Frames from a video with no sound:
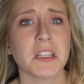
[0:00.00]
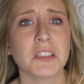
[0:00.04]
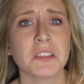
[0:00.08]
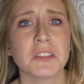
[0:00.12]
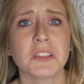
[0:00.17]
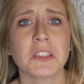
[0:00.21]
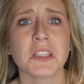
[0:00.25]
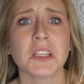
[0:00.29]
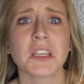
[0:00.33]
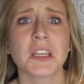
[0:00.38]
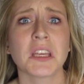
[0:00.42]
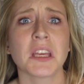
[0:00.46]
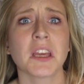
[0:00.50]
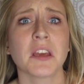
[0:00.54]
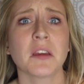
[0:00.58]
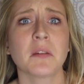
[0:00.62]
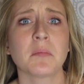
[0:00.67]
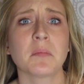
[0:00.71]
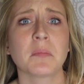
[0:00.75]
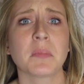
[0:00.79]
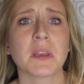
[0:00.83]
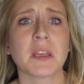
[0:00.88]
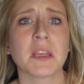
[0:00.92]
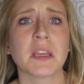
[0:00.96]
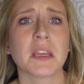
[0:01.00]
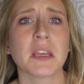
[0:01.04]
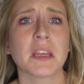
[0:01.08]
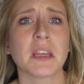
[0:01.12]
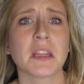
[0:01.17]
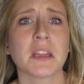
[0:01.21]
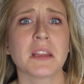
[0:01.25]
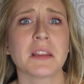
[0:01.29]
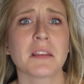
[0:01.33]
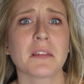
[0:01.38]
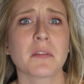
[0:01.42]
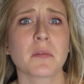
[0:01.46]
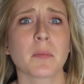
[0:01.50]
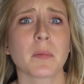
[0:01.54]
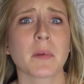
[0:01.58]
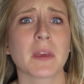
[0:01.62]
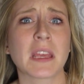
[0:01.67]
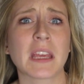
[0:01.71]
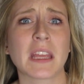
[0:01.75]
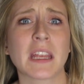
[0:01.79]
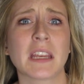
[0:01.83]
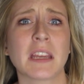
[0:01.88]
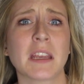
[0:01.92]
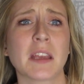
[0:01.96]
Elsie can't be in this
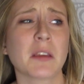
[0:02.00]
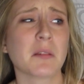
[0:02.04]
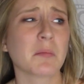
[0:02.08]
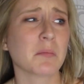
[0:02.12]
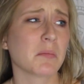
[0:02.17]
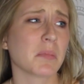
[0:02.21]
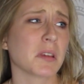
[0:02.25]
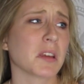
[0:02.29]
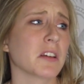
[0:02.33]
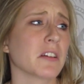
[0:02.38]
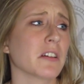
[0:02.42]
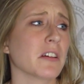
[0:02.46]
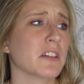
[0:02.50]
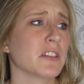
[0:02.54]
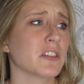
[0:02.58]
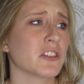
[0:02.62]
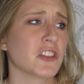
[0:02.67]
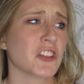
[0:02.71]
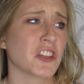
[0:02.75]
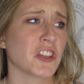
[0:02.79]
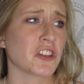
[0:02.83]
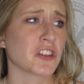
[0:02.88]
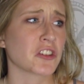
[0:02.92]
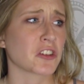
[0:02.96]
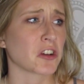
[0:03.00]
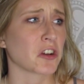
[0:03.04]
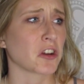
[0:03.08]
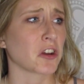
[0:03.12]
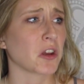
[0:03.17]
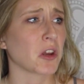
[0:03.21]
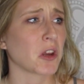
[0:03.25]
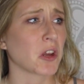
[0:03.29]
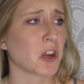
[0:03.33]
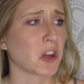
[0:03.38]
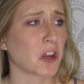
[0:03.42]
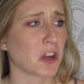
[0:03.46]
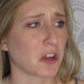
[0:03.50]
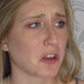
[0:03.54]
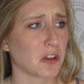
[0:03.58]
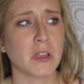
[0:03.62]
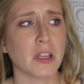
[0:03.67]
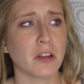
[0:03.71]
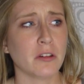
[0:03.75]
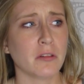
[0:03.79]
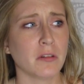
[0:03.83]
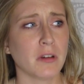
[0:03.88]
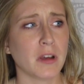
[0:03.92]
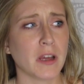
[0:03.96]
beginning because she's hurt.
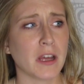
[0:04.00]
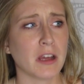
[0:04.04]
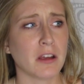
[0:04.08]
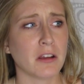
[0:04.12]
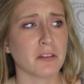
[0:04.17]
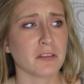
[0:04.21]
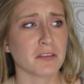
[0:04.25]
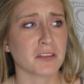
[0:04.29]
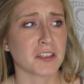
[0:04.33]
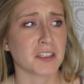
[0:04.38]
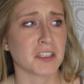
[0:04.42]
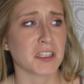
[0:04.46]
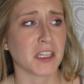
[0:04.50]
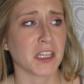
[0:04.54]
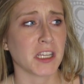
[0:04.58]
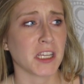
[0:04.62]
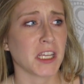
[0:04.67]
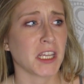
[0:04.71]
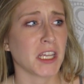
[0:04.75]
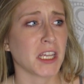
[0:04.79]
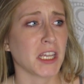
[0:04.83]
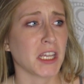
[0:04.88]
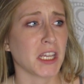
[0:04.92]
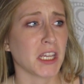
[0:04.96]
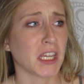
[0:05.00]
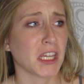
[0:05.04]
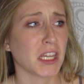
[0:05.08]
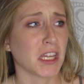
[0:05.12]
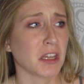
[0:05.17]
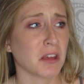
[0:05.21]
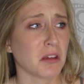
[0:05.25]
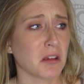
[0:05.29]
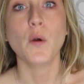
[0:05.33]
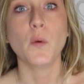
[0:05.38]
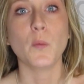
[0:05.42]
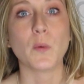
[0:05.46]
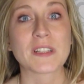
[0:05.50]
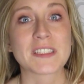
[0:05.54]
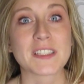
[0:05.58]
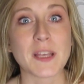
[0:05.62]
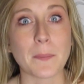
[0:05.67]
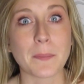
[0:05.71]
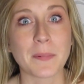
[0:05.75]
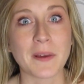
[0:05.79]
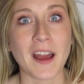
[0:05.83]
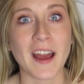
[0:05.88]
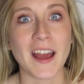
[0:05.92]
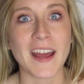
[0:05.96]
Little Elsie. What's
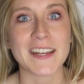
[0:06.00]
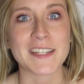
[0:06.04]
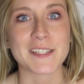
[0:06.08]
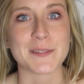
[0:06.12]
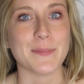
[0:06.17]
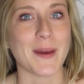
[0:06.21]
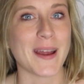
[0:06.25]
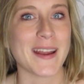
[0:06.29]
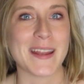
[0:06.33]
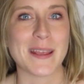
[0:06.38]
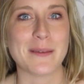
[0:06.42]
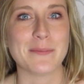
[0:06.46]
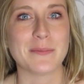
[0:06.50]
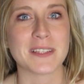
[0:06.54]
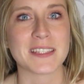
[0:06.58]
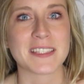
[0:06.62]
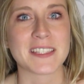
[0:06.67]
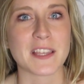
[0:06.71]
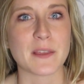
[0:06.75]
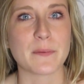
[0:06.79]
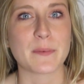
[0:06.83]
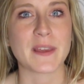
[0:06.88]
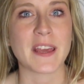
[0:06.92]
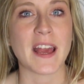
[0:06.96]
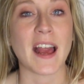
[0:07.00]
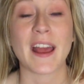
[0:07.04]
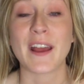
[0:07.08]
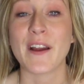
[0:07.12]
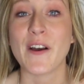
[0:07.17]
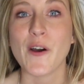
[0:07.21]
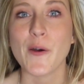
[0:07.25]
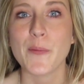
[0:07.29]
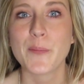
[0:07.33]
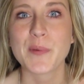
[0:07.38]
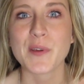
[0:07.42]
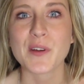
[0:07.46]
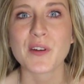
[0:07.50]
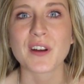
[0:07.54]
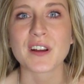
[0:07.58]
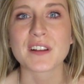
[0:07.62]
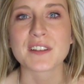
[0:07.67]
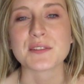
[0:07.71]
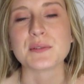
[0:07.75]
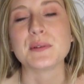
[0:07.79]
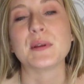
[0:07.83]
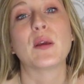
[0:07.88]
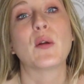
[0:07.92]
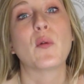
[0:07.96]
up, guys? My name is Libby. I hope you are
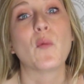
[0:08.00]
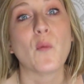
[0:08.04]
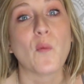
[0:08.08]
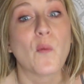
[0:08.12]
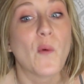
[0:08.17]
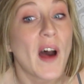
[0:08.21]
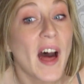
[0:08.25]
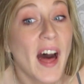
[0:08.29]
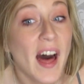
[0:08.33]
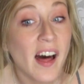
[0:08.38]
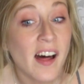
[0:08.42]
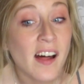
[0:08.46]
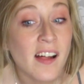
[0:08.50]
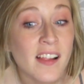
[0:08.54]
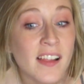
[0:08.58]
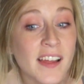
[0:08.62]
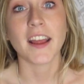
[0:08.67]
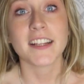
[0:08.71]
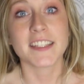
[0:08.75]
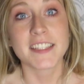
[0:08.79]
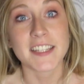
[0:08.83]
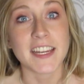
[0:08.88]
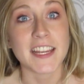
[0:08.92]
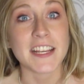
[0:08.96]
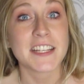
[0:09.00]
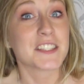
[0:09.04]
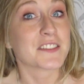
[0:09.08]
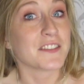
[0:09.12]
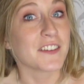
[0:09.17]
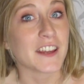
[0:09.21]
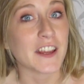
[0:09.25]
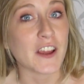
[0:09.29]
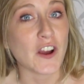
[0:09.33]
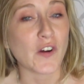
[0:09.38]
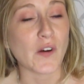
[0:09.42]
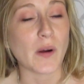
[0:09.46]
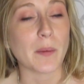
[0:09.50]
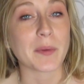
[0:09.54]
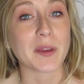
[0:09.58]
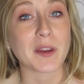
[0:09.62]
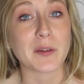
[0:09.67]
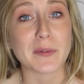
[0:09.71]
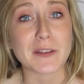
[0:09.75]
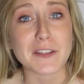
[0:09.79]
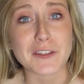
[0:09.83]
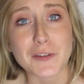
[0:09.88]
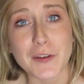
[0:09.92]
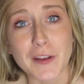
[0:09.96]
doing well. In today's video, I'm going
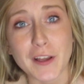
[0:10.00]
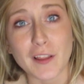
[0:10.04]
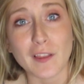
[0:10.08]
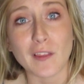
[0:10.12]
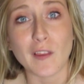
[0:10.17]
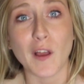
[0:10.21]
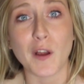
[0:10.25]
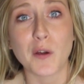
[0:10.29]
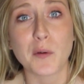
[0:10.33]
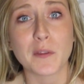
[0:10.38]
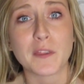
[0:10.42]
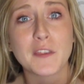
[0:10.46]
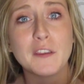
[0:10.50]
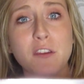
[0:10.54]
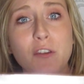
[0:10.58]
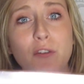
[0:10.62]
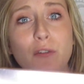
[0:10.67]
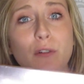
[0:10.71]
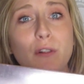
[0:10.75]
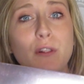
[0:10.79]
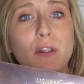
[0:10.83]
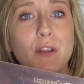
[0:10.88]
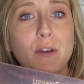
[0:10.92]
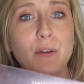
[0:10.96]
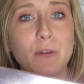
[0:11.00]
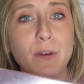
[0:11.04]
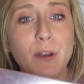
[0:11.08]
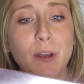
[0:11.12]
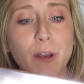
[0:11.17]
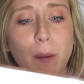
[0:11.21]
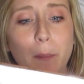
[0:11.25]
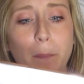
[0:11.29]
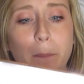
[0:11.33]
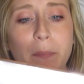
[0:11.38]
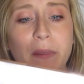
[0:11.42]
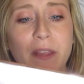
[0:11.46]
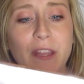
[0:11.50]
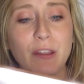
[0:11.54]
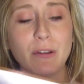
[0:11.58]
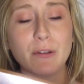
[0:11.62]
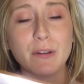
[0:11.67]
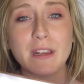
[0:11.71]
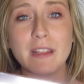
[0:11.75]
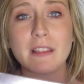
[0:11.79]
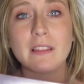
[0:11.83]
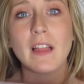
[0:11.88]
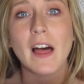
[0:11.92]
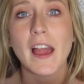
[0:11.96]
to be doing a look with the new Lunar
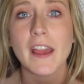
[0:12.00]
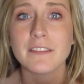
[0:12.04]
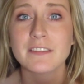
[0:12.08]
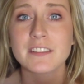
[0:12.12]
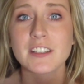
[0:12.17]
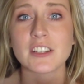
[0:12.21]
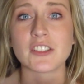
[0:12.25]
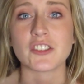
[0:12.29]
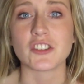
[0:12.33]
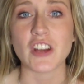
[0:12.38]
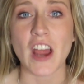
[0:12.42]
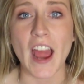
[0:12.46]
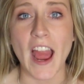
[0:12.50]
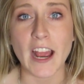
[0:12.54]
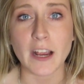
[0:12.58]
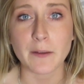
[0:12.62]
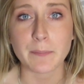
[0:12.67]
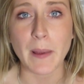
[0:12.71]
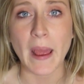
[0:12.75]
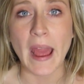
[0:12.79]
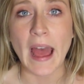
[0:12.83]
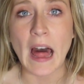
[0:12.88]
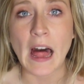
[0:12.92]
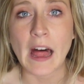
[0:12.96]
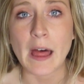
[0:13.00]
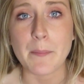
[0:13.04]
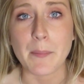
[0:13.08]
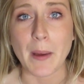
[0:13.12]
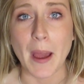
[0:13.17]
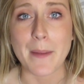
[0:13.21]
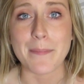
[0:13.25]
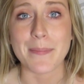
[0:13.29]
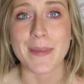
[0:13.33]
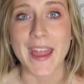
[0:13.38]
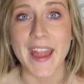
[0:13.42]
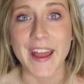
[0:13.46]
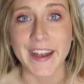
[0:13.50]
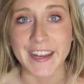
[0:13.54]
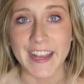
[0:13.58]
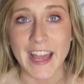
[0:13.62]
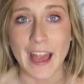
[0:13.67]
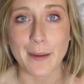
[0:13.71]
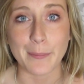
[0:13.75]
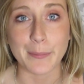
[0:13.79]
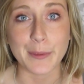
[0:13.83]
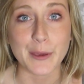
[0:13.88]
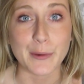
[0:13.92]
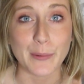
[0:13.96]
Beauty Life's a Drag palette by Manny
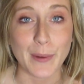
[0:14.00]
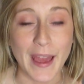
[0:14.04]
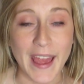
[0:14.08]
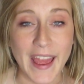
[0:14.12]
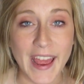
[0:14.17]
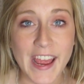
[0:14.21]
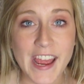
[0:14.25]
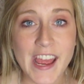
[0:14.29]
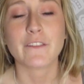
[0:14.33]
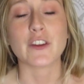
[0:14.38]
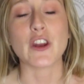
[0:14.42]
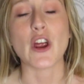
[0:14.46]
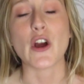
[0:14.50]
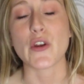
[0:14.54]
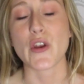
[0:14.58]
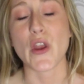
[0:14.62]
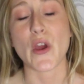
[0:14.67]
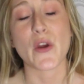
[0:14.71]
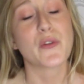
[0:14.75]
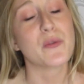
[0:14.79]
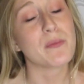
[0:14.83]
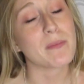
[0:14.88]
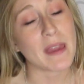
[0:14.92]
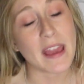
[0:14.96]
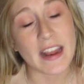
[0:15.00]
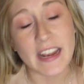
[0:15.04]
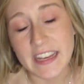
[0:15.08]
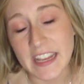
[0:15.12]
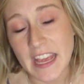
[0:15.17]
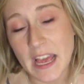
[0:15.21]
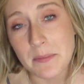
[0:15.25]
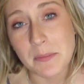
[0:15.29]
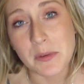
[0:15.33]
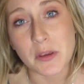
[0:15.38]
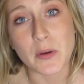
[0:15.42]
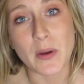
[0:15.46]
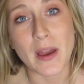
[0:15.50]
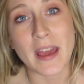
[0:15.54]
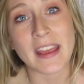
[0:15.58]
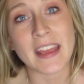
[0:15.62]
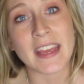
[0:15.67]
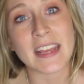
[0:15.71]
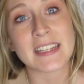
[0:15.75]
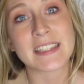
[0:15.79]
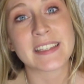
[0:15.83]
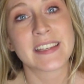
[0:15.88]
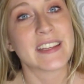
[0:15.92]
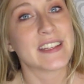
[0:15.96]
MUA. If you don't know who Manny
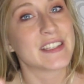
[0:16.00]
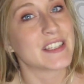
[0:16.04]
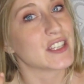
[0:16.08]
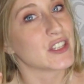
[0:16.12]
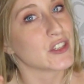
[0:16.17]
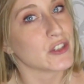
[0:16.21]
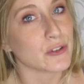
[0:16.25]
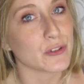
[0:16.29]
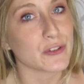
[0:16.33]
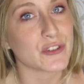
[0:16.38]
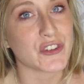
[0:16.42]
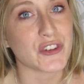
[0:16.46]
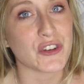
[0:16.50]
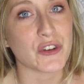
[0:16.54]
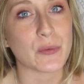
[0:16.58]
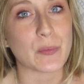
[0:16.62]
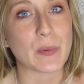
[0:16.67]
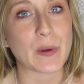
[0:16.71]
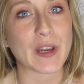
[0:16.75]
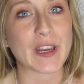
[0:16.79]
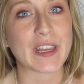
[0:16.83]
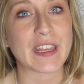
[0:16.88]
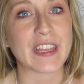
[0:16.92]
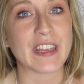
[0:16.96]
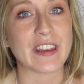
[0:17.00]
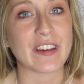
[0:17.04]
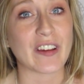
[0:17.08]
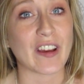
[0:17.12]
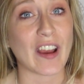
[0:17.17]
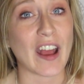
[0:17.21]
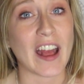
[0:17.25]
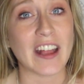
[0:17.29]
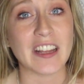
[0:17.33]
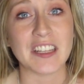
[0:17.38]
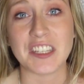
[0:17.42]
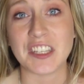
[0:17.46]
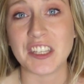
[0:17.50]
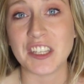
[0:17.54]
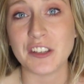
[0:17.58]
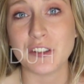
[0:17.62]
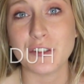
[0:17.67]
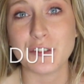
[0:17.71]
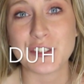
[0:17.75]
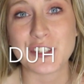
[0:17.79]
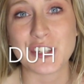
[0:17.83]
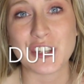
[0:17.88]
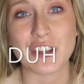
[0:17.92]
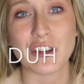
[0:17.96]
MUA is, he's a YouTuber here on
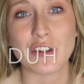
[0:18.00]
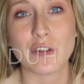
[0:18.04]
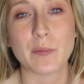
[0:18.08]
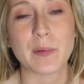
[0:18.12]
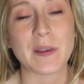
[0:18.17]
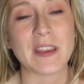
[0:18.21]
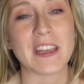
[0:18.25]
YouTube.